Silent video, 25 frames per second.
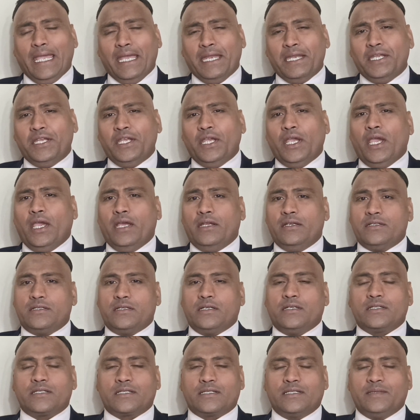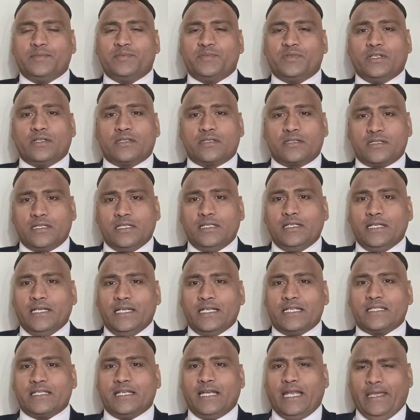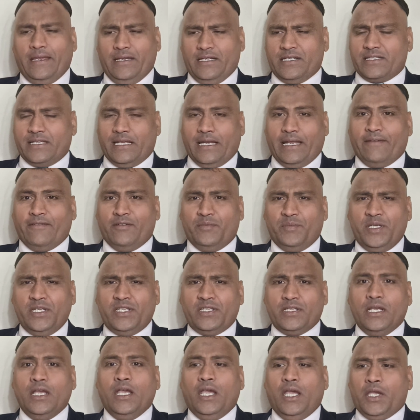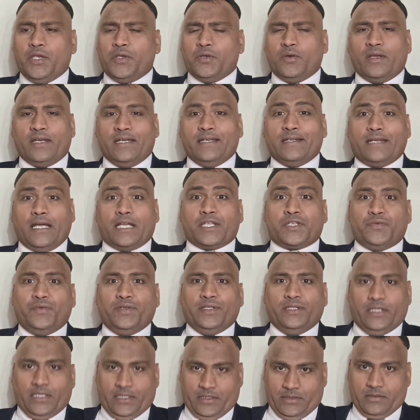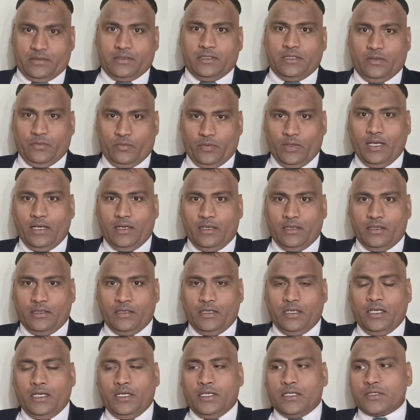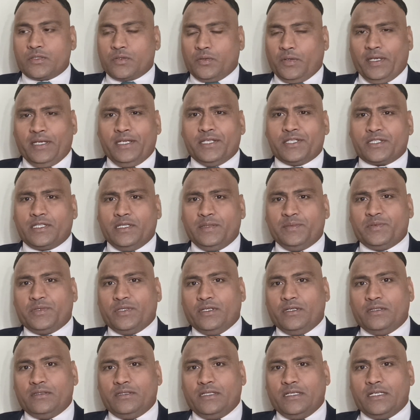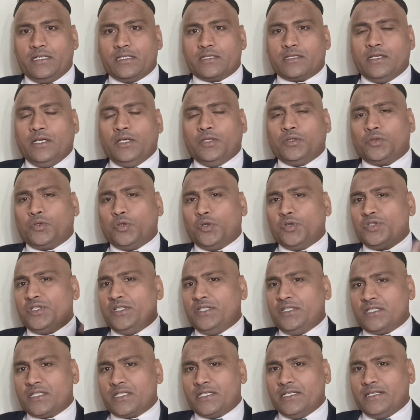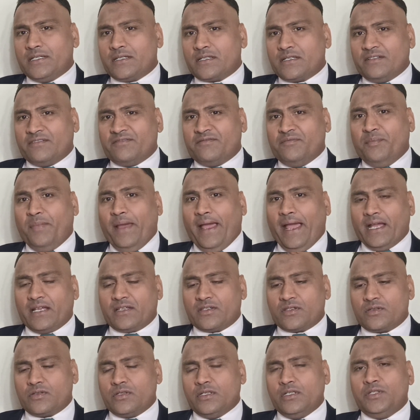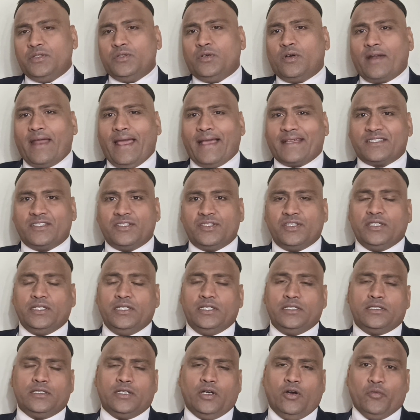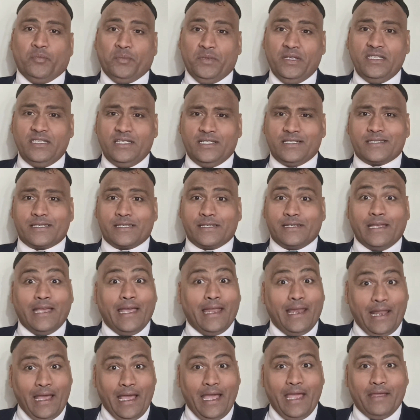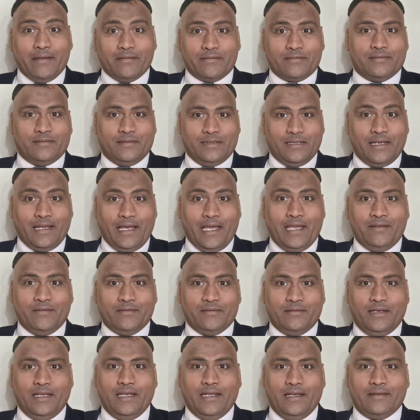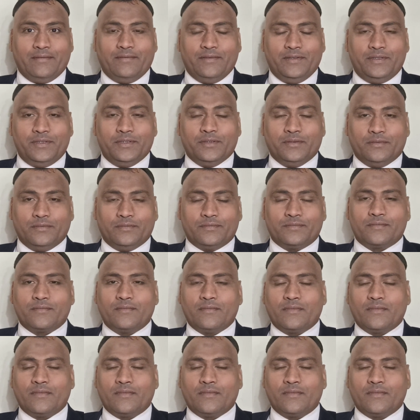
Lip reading: Any ancient scripture, still it's alive. It's alive. It means you are in touch with that. Well, so any scripture that is thousands years of back, still you are accessing it now. Means it's alive, live, along with you.